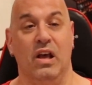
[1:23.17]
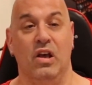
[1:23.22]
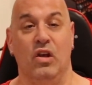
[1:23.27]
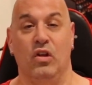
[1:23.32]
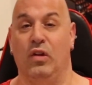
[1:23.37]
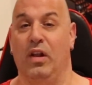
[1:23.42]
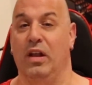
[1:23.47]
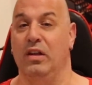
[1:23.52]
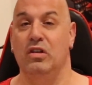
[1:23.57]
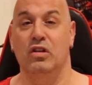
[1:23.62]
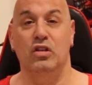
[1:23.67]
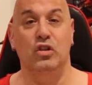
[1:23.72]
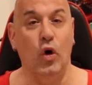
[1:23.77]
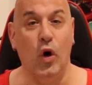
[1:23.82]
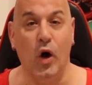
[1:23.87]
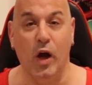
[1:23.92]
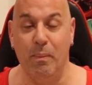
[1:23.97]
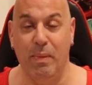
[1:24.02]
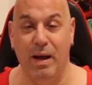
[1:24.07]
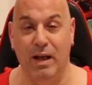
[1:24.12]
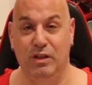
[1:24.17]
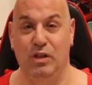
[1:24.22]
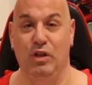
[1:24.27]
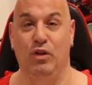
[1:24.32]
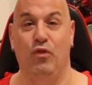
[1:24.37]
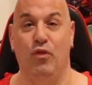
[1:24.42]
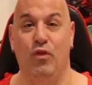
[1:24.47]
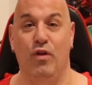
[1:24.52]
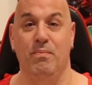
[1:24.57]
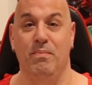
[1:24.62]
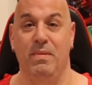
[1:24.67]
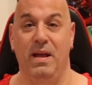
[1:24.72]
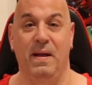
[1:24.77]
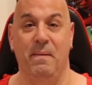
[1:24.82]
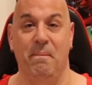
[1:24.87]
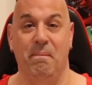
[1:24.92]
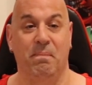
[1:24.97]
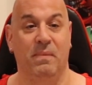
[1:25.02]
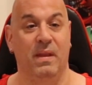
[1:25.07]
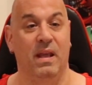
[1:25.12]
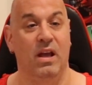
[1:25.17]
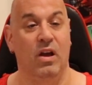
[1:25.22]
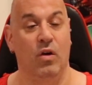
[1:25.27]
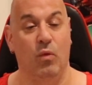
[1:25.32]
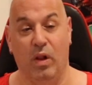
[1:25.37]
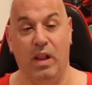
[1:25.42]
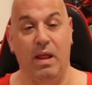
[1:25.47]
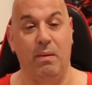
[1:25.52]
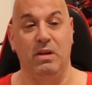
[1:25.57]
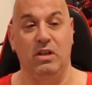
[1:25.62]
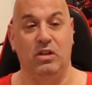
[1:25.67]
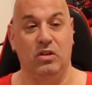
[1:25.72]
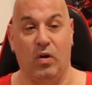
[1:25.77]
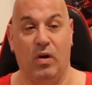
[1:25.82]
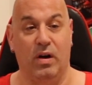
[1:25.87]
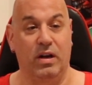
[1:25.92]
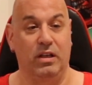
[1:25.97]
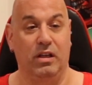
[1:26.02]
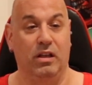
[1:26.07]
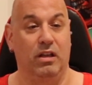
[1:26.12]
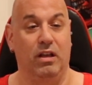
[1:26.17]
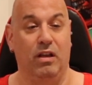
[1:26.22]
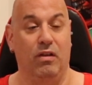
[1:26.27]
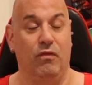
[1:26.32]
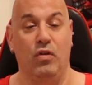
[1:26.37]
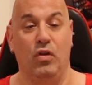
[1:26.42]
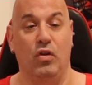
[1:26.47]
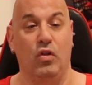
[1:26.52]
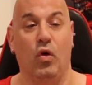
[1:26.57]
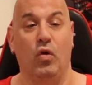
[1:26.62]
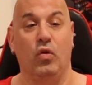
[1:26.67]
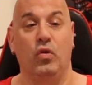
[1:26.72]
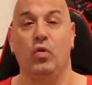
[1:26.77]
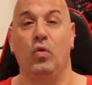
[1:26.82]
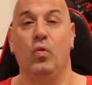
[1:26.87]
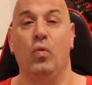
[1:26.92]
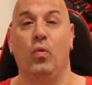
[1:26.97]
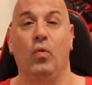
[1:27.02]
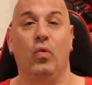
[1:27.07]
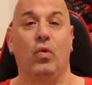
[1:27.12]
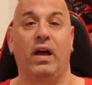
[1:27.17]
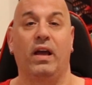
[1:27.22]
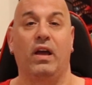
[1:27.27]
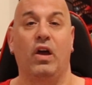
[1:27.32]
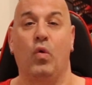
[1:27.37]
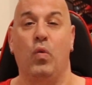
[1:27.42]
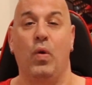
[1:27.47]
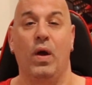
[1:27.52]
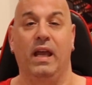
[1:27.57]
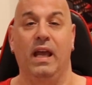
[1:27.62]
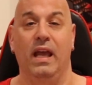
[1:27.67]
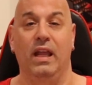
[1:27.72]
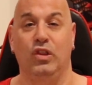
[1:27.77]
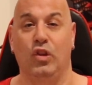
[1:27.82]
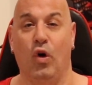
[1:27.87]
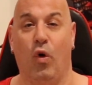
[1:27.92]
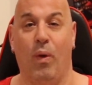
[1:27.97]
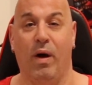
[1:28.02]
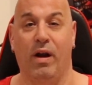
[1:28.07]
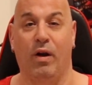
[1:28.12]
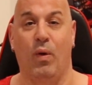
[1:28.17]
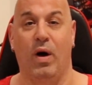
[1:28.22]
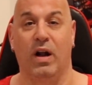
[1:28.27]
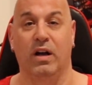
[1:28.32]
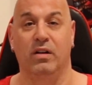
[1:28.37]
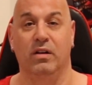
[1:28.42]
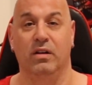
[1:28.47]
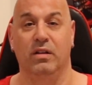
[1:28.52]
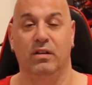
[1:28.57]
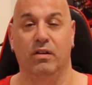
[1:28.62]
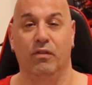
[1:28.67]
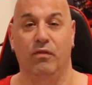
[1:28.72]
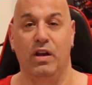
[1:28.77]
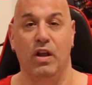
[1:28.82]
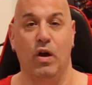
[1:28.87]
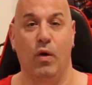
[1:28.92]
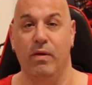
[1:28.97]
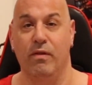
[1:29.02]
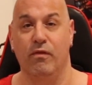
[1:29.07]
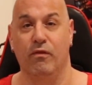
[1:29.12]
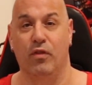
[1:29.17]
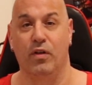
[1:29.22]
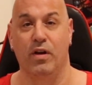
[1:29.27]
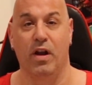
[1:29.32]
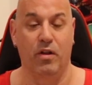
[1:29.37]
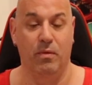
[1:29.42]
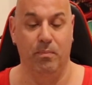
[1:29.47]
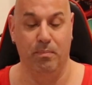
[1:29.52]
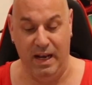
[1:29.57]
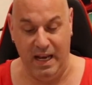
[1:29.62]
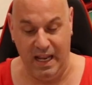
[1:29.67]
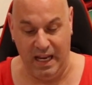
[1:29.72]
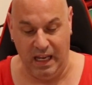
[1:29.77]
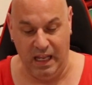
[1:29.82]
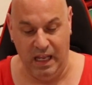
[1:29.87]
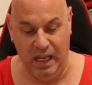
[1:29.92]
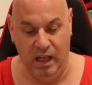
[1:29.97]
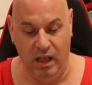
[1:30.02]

So let's just talk about this for a minute. Well, let me start. Those who like a quick hit and don't want to watch the video even for another minute,